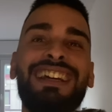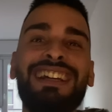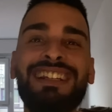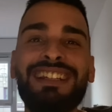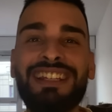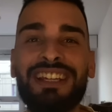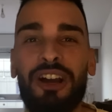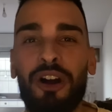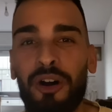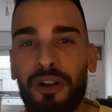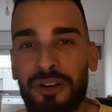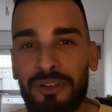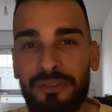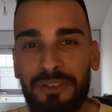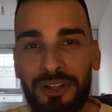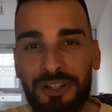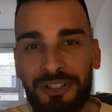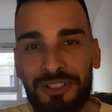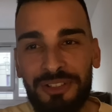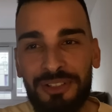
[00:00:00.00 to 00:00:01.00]
The old
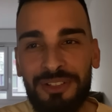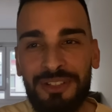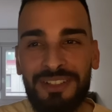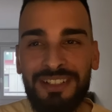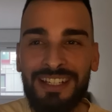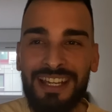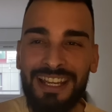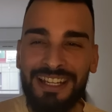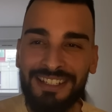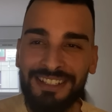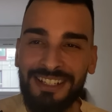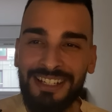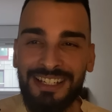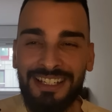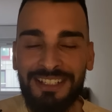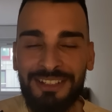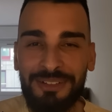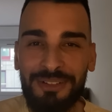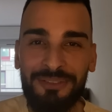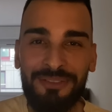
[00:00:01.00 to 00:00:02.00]
version and the
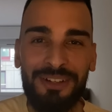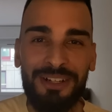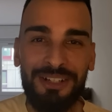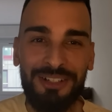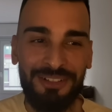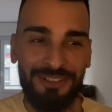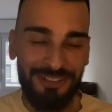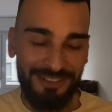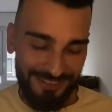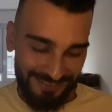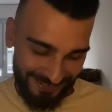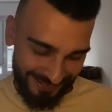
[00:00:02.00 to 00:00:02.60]
little version.